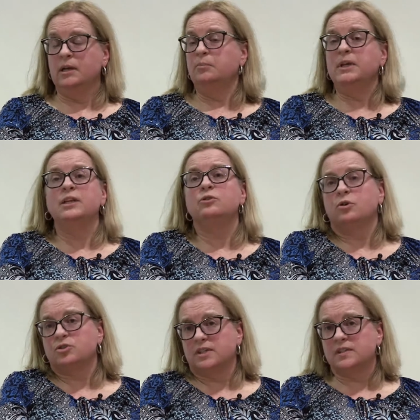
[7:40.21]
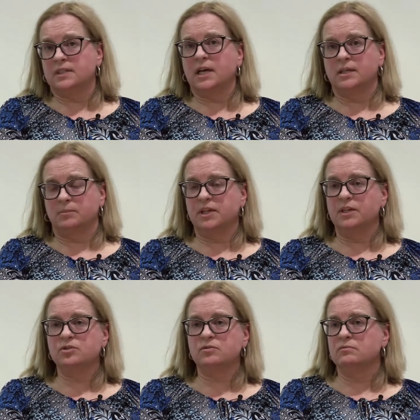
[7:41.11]
Meaning not just in
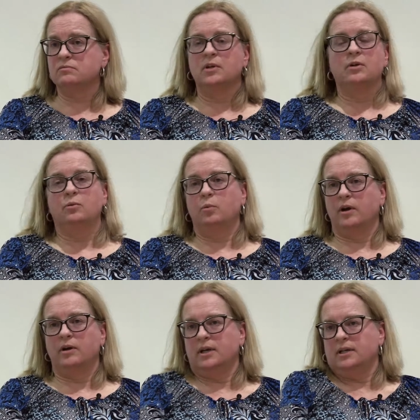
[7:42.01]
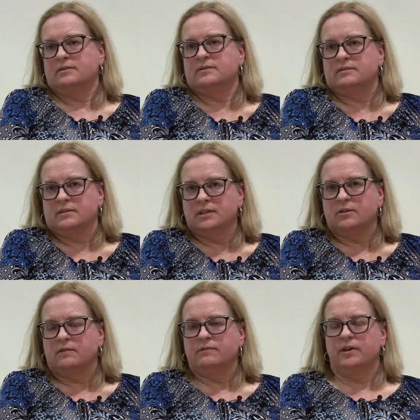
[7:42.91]
adaptation, where it's, you
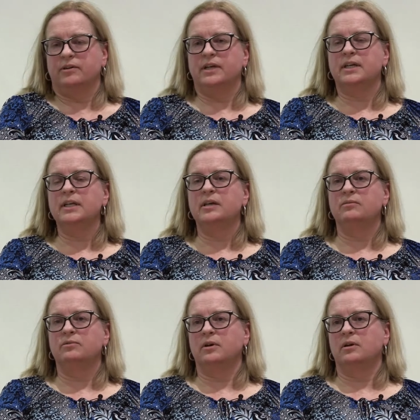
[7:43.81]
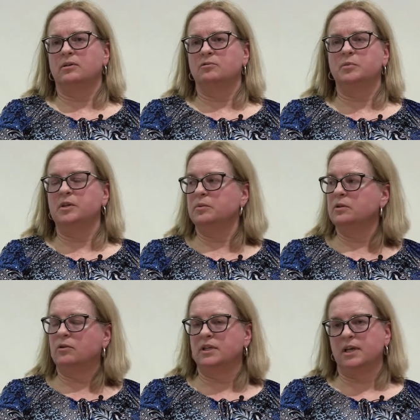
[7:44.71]
know, very clear for a lot of people,
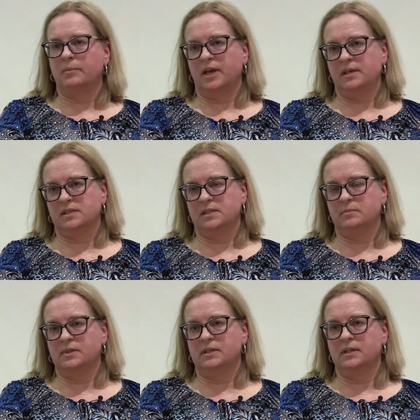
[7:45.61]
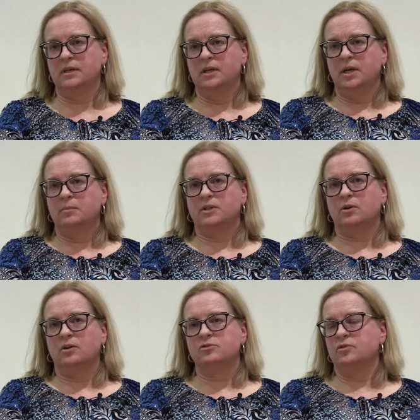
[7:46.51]
or in capacity building, but
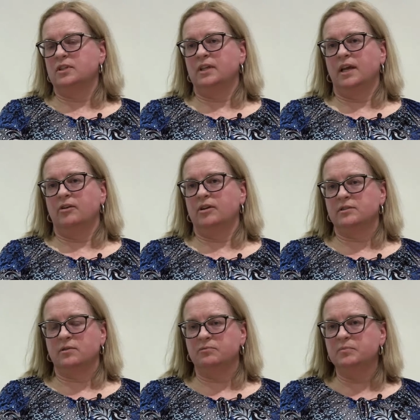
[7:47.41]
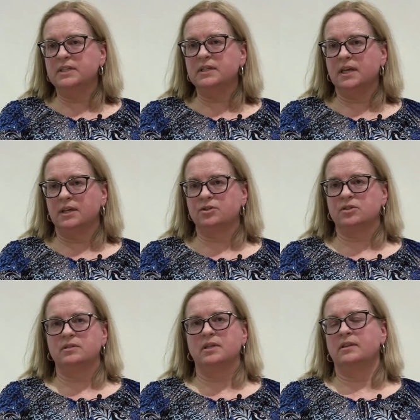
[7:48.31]
also in the areas of
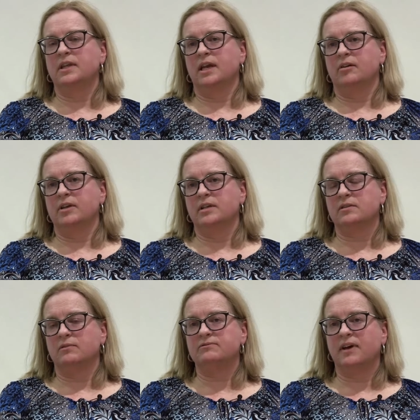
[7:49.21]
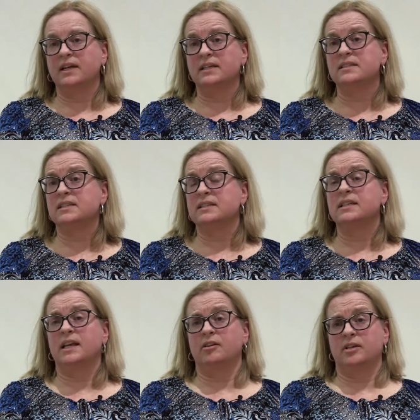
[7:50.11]
mitigation, in the areas of finance, in
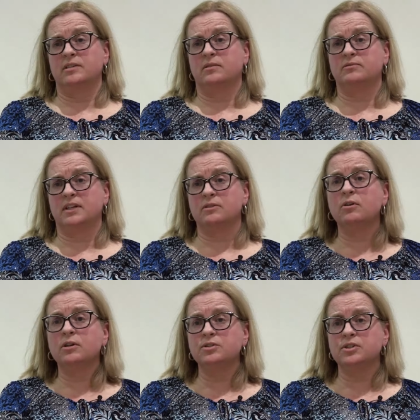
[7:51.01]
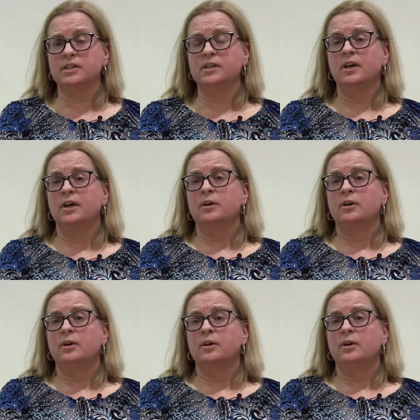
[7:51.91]
the areas of technology,